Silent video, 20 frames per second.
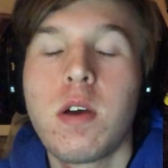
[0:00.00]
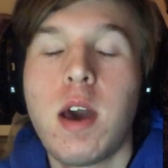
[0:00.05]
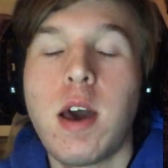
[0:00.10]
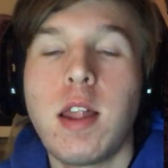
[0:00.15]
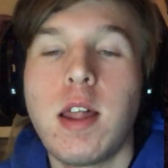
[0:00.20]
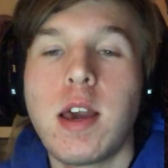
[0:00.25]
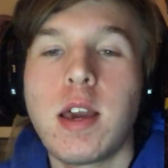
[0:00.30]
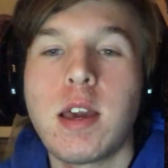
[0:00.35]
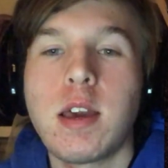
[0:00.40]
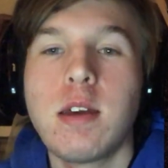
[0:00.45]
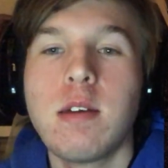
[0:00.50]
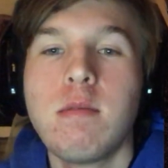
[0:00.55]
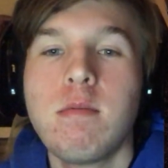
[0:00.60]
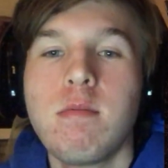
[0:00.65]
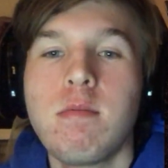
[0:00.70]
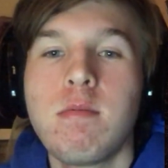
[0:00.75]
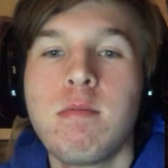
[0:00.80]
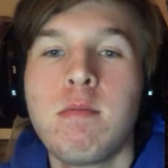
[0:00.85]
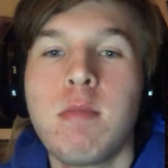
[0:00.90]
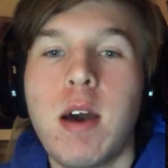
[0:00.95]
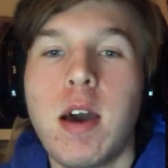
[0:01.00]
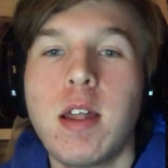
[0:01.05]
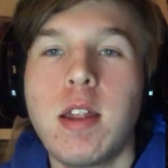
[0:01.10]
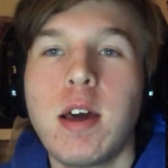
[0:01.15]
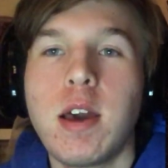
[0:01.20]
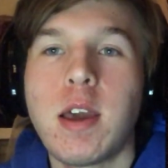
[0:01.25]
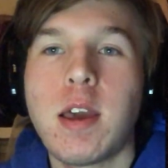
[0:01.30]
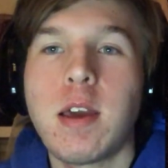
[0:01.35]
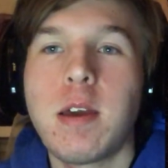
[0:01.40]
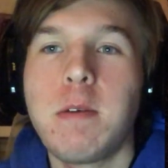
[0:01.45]
I like it. I
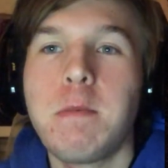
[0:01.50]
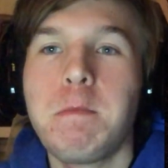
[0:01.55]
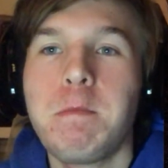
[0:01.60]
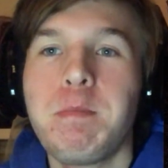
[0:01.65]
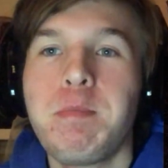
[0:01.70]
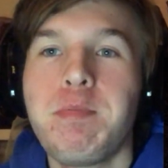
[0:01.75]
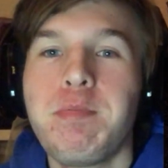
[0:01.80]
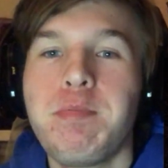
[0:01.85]
like it.